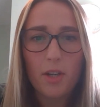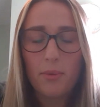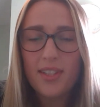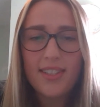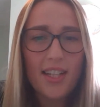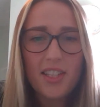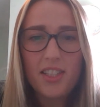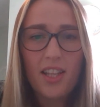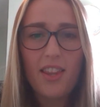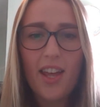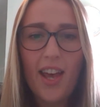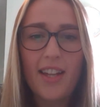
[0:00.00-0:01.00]
We're essentially
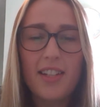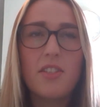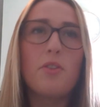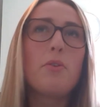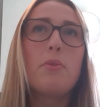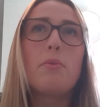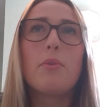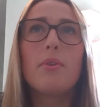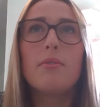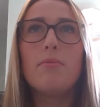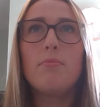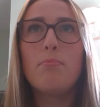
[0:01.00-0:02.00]
there to
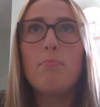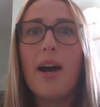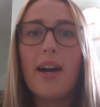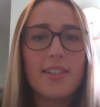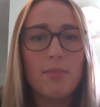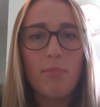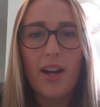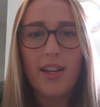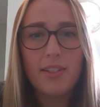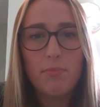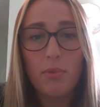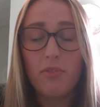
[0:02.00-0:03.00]

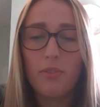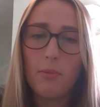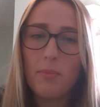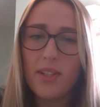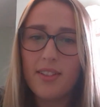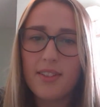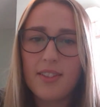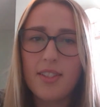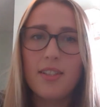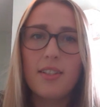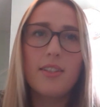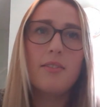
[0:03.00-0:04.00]
maximise performance,
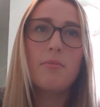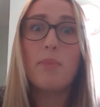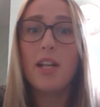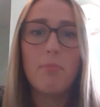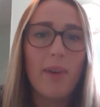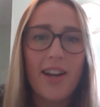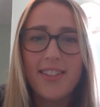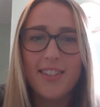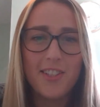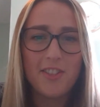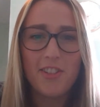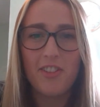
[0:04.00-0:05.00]
minimise
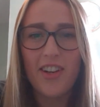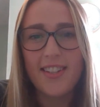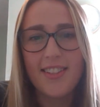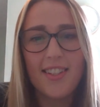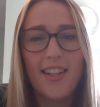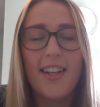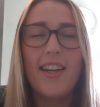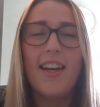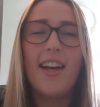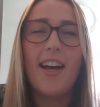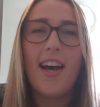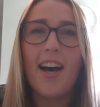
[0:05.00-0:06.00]
injury risk,
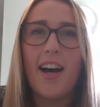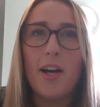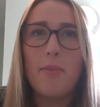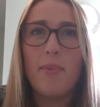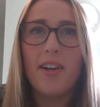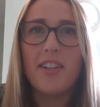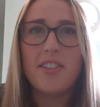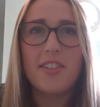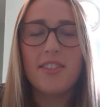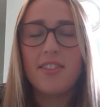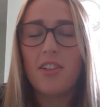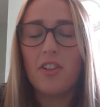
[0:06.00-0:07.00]
and
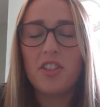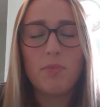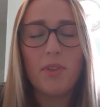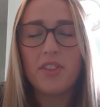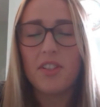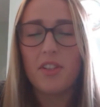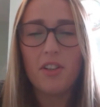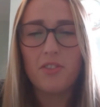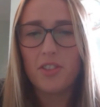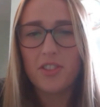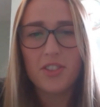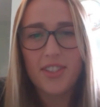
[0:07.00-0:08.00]
just contribute to the overall
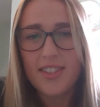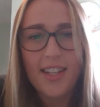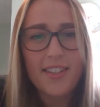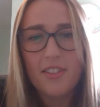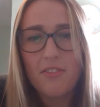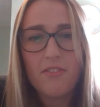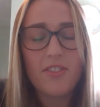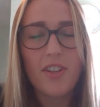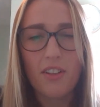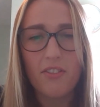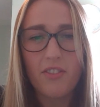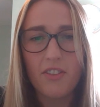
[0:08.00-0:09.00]
success of
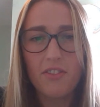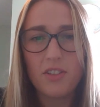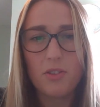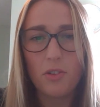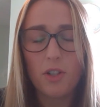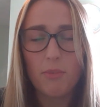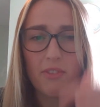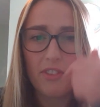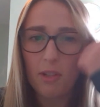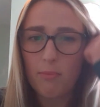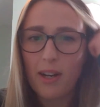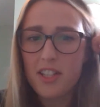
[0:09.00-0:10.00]
the tournament for
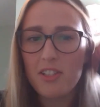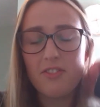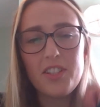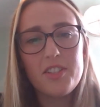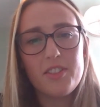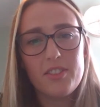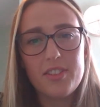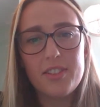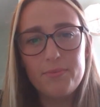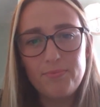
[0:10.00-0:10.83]
the match officials.